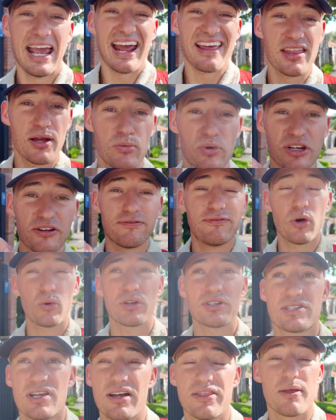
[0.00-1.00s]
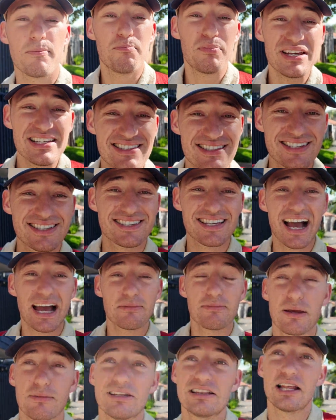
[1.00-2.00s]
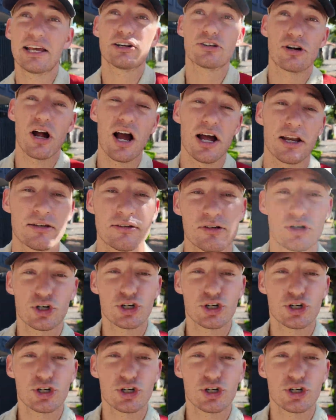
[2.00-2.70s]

and then when you focus on the business side maybe later on,